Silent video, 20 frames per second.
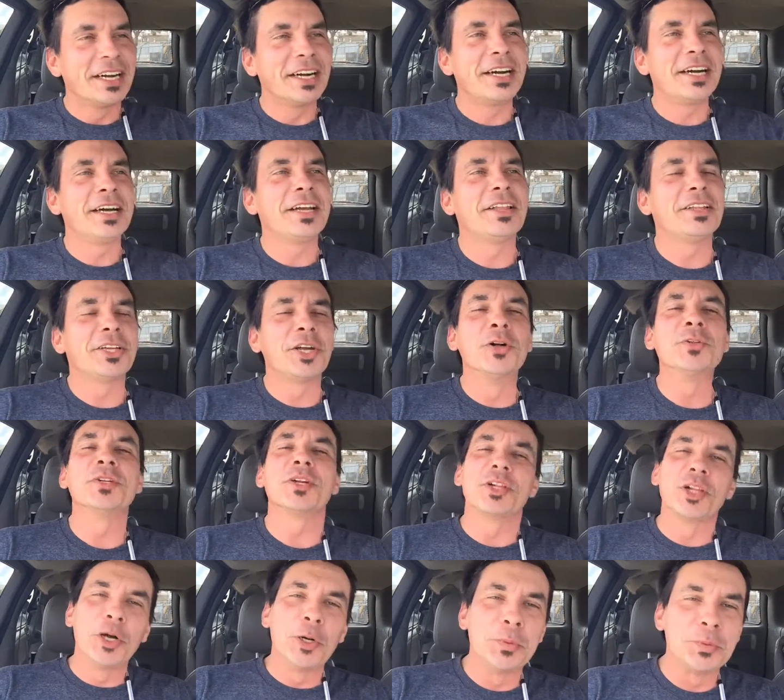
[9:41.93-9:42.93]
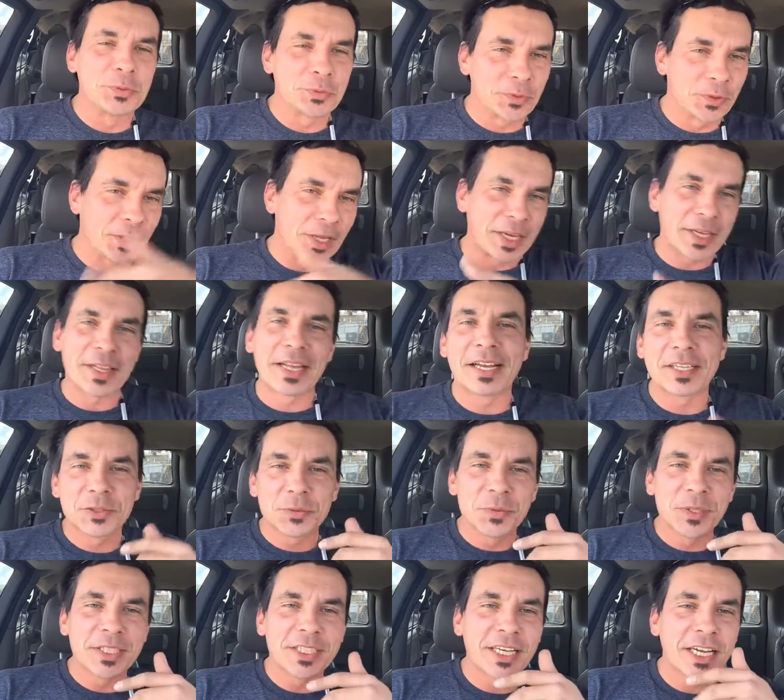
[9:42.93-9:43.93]
uh the Golden Globes were like
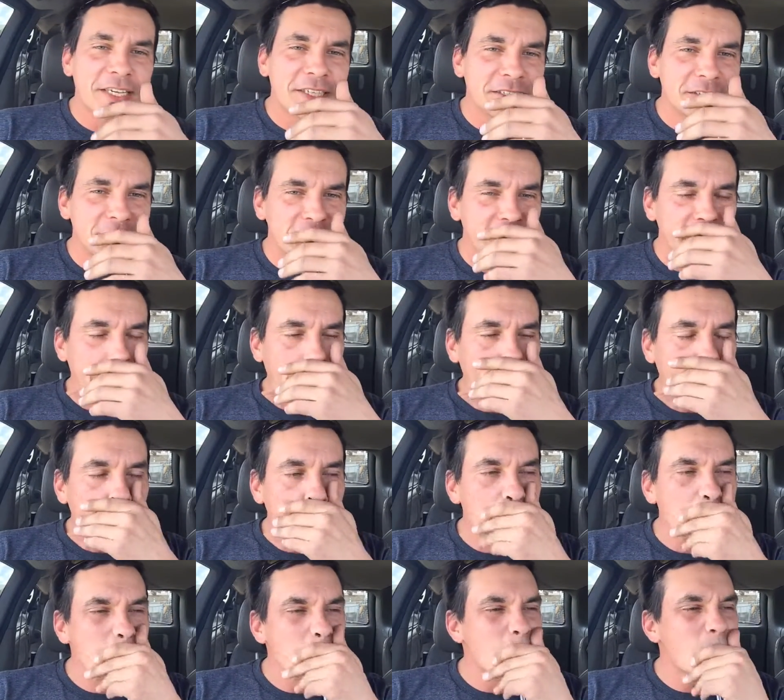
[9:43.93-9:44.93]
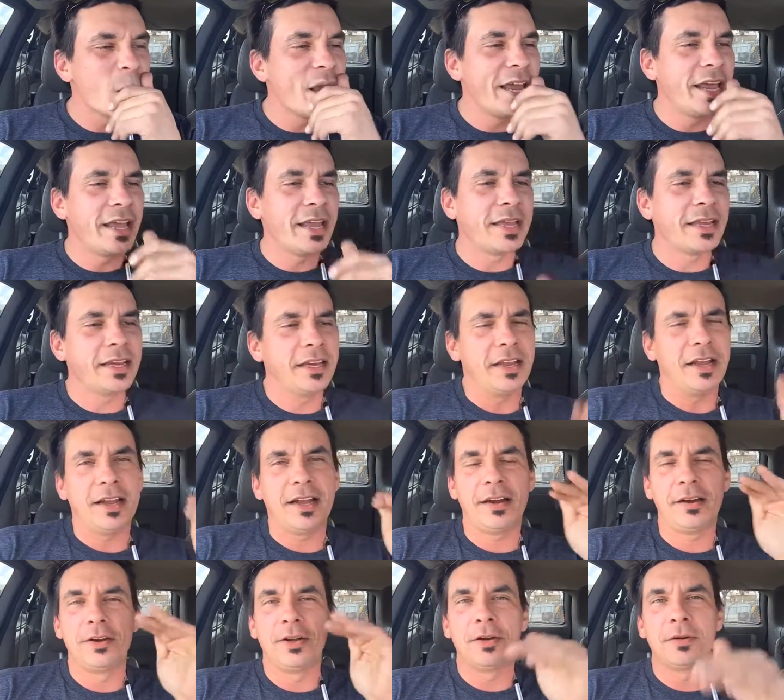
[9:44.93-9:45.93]
last weekend and shit. And
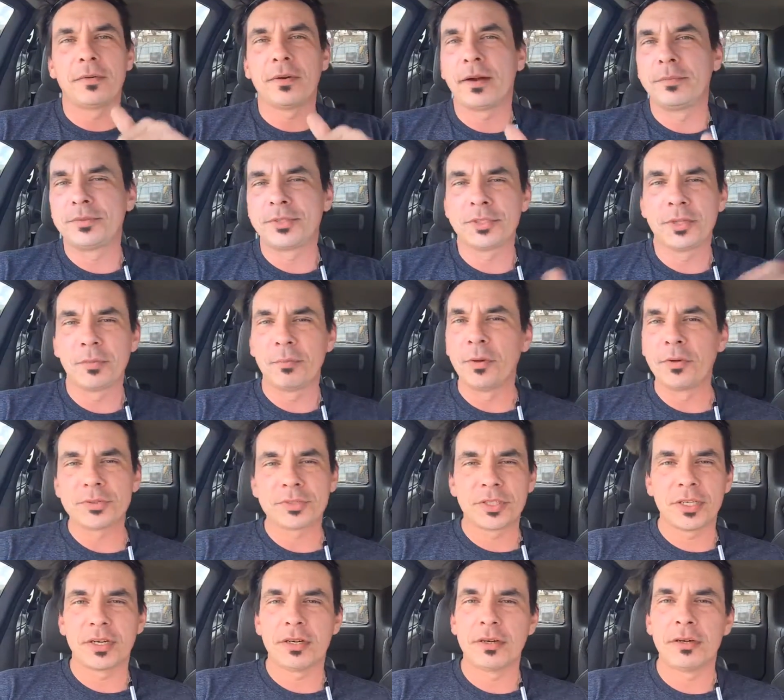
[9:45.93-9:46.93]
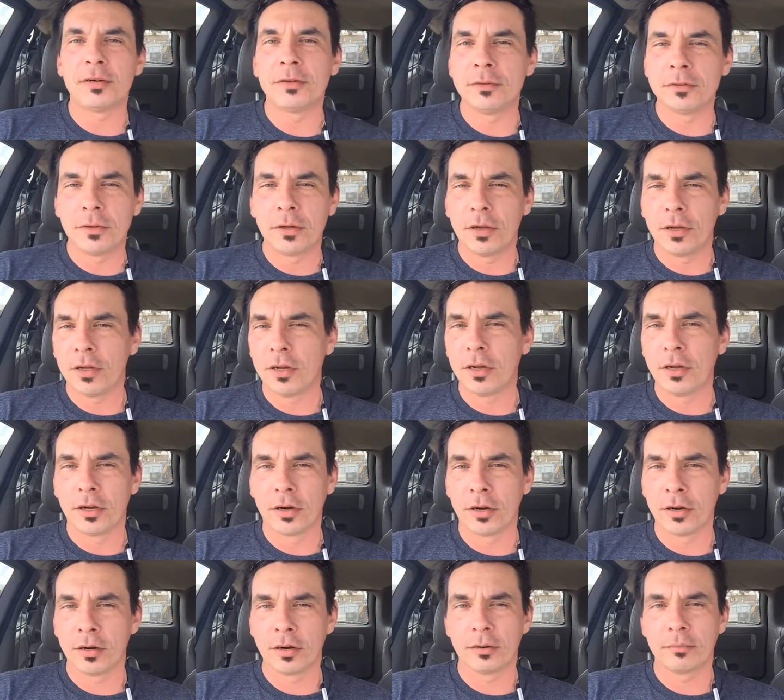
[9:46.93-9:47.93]
I don't know. I'm sure most of y'all whole, uh,
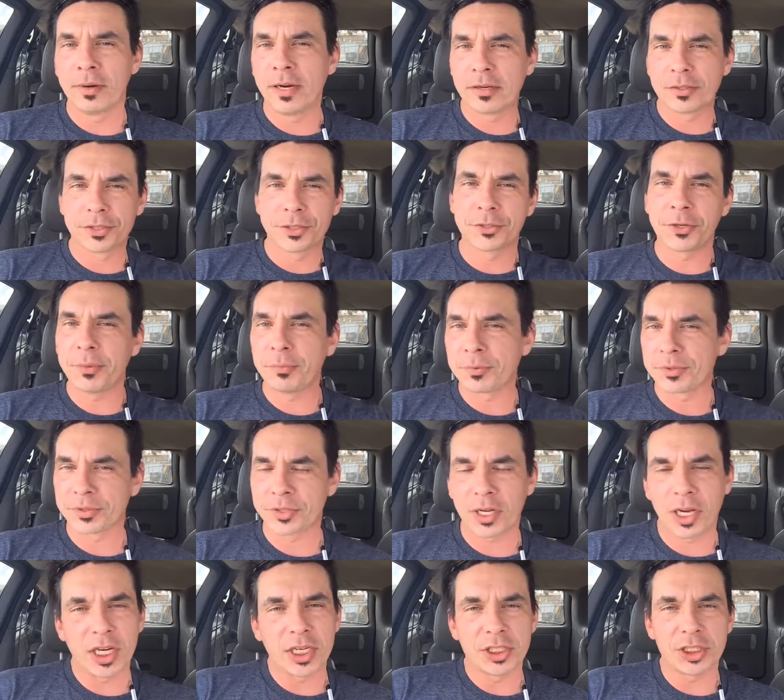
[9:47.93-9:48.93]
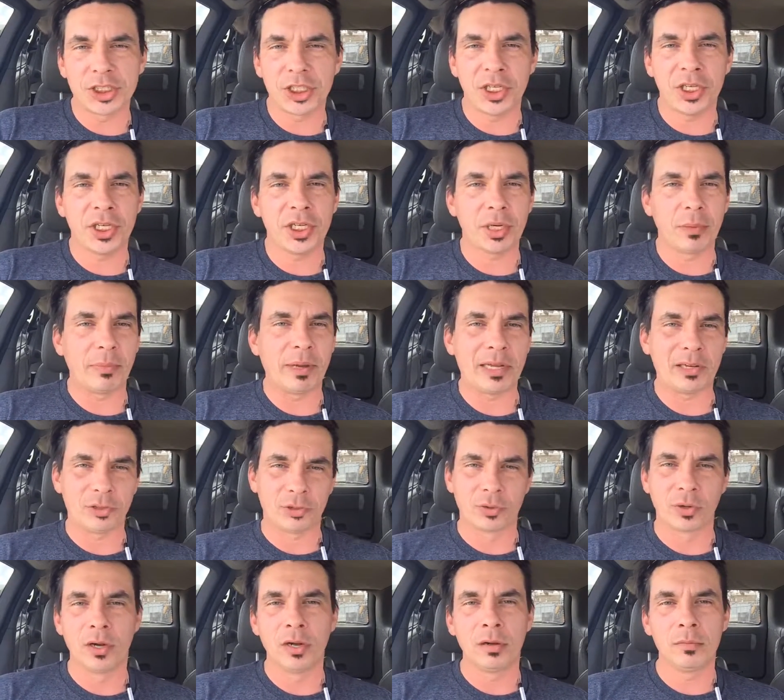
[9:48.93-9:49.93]
heard Meryl Streep was talking shit about
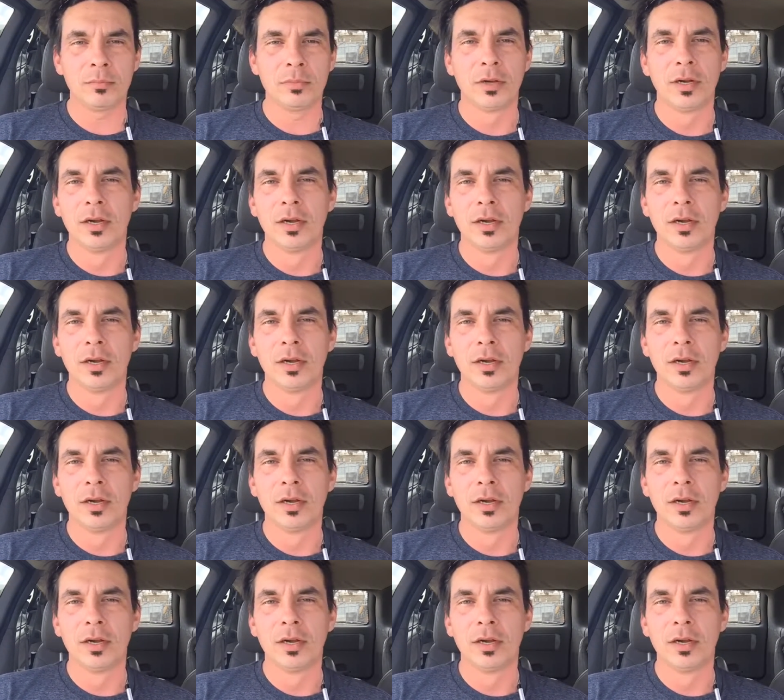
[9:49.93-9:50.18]
Trump,